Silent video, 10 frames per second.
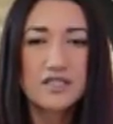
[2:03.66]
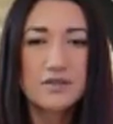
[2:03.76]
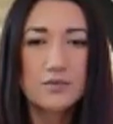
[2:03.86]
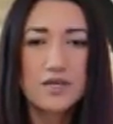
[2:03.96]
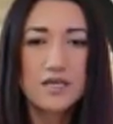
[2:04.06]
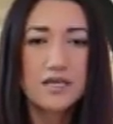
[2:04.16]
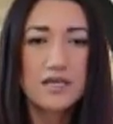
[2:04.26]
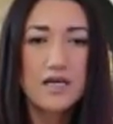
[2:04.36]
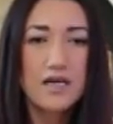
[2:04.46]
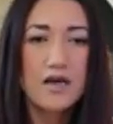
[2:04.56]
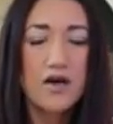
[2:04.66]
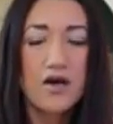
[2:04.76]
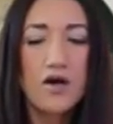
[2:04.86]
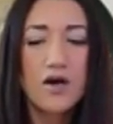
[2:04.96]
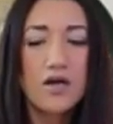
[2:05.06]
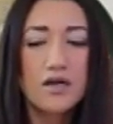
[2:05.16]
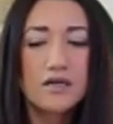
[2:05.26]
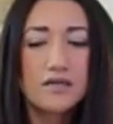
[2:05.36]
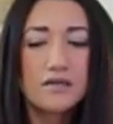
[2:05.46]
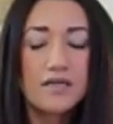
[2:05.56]
this week
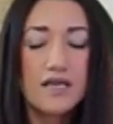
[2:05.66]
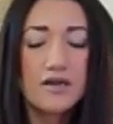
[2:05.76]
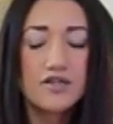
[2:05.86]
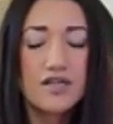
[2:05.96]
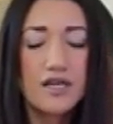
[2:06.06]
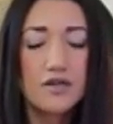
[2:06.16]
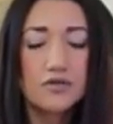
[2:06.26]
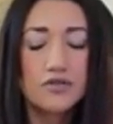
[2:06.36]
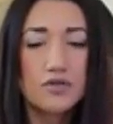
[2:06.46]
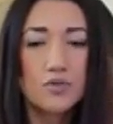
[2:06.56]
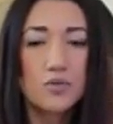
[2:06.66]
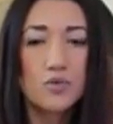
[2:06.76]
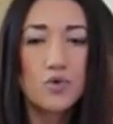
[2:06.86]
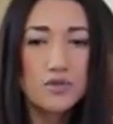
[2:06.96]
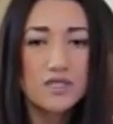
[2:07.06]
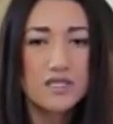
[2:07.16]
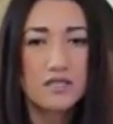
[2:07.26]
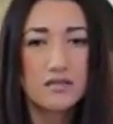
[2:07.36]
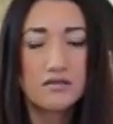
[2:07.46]
on inner child wounding.